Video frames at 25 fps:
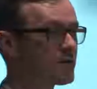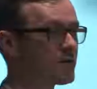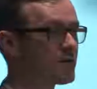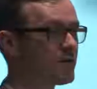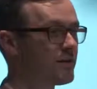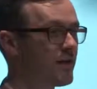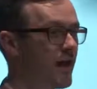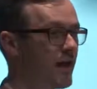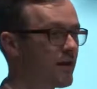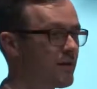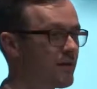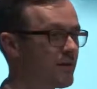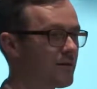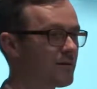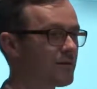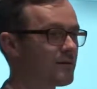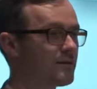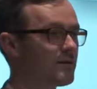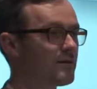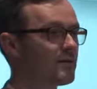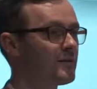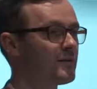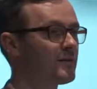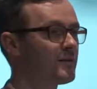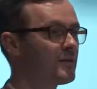
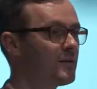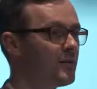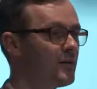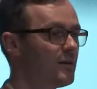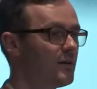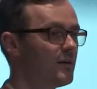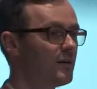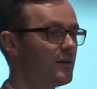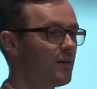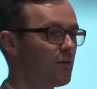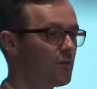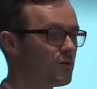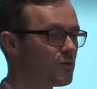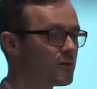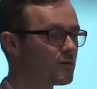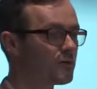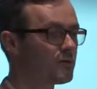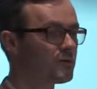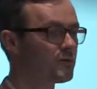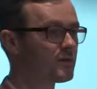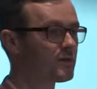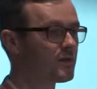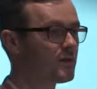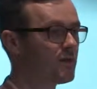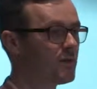Xenakian
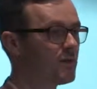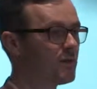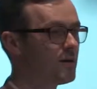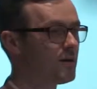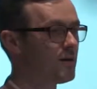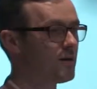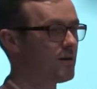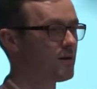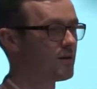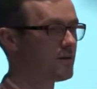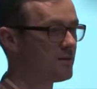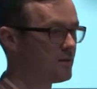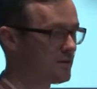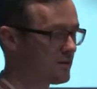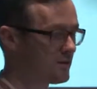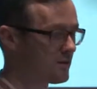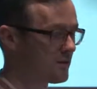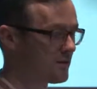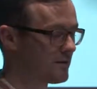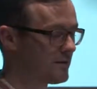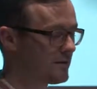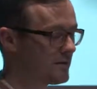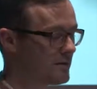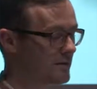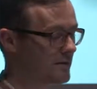notions,
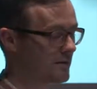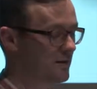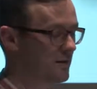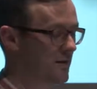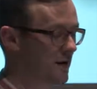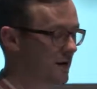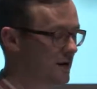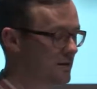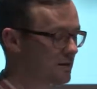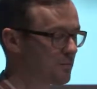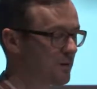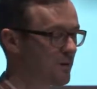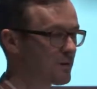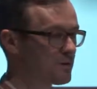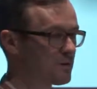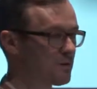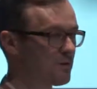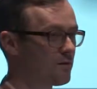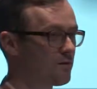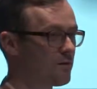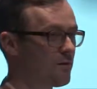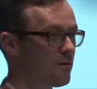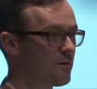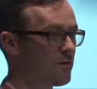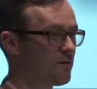these aspects
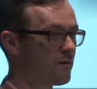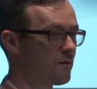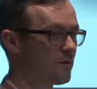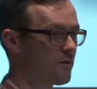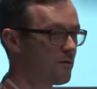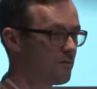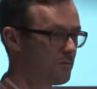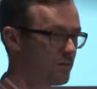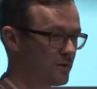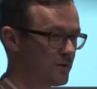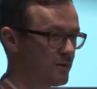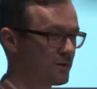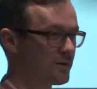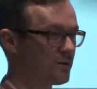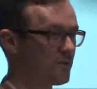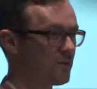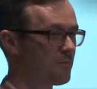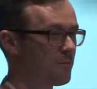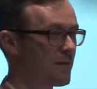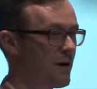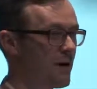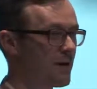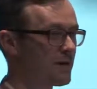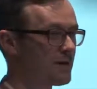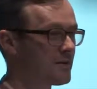of compositional
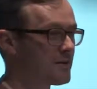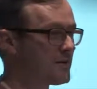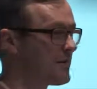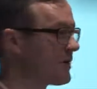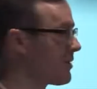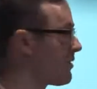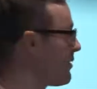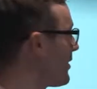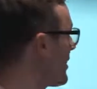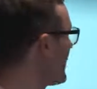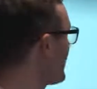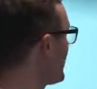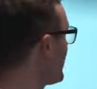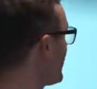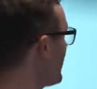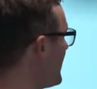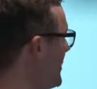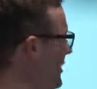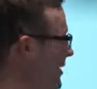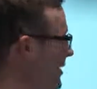practice are quite